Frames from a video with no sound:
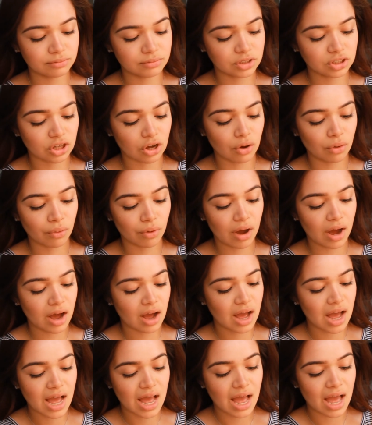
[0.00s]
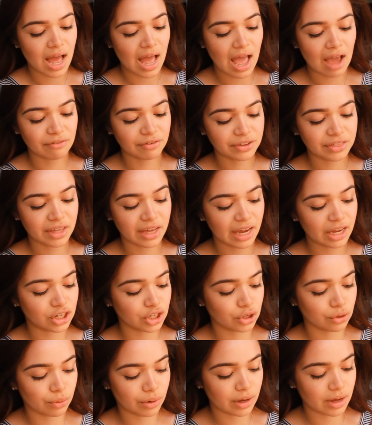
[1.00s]
So everything
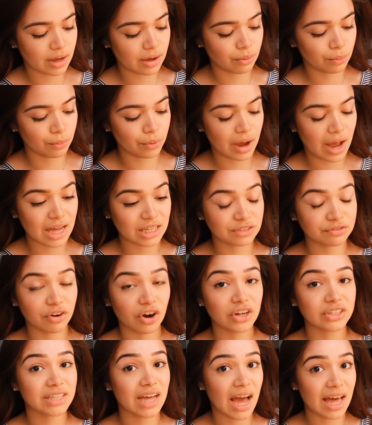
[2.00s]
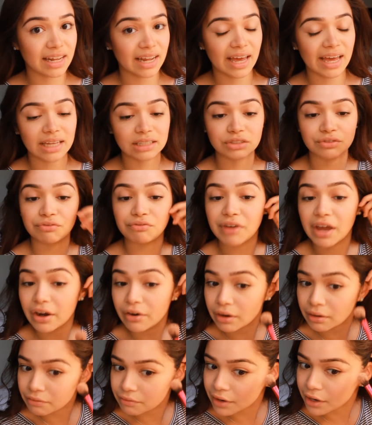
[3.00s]
I do as far as highlight is
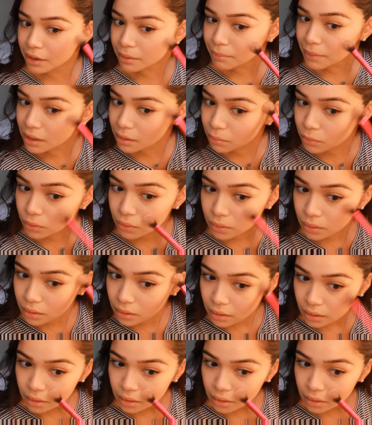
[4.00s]
very, very minimal.